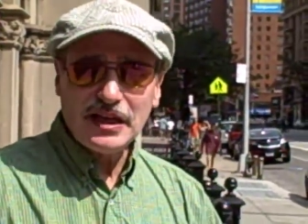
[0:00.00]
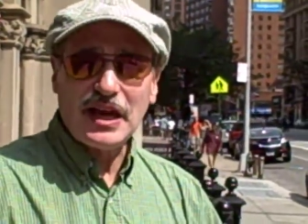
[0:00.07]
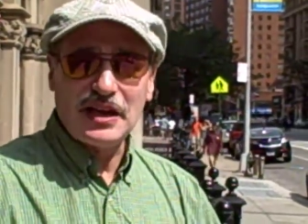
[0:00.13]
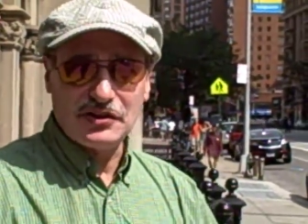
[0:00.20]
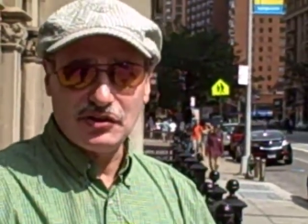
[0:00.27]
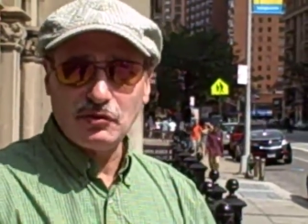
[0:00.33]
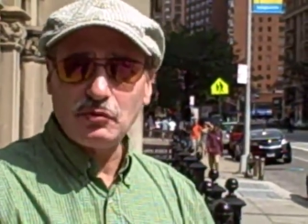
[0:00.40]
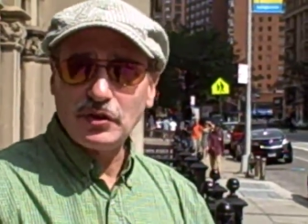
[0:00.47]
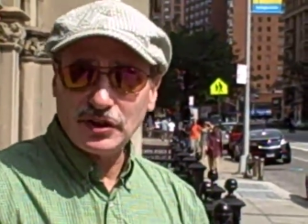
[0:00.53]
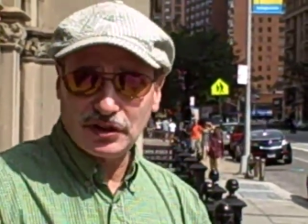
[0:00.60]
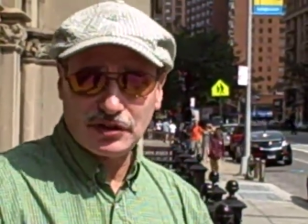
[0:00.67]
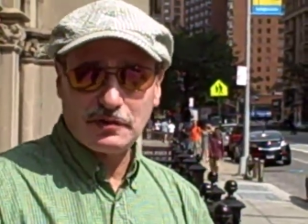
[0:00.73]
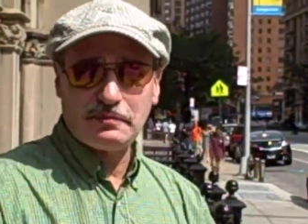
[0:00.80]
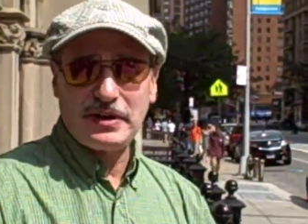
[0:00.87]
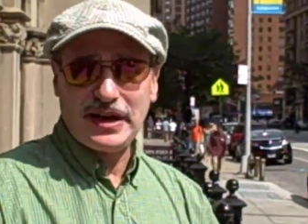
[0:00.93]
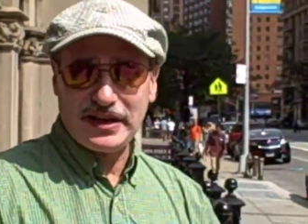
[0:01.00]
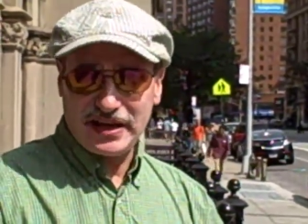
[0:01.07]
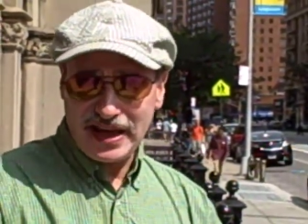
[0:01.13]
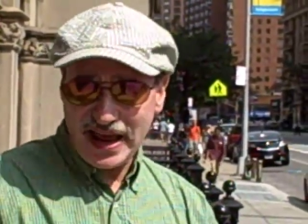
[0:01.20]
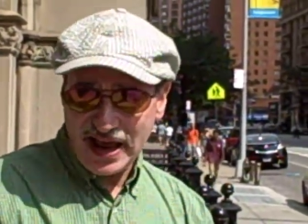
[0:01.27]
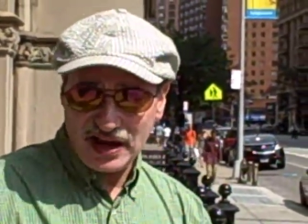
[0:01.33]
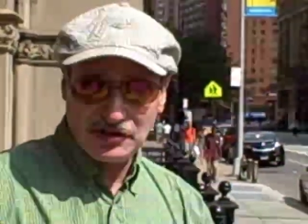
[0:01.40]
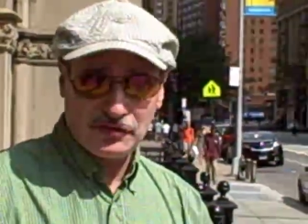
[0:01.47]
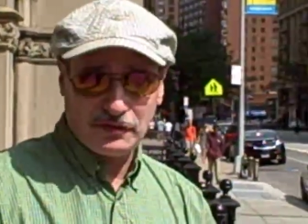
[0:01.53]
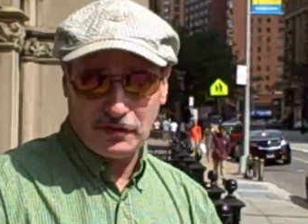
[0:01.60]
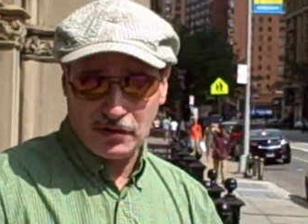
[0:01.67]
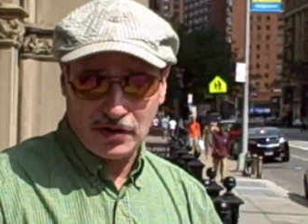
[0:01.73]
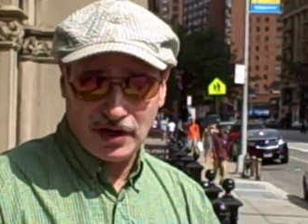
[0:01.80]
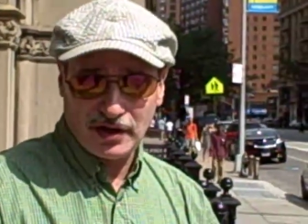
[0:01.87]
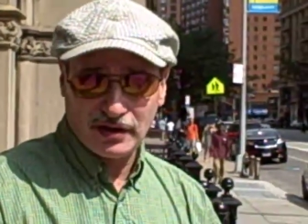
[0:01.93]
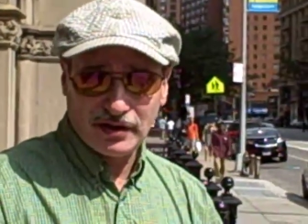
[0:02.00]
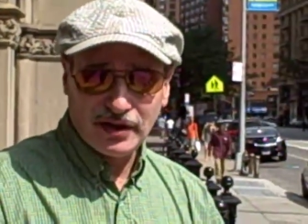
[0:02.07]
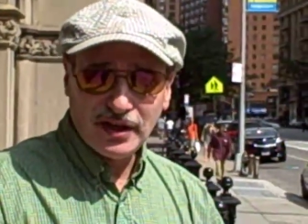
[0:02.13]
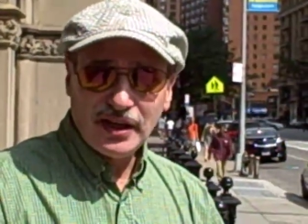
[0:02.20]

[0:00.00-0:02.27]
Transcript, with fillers: and you're willing to pay cash for,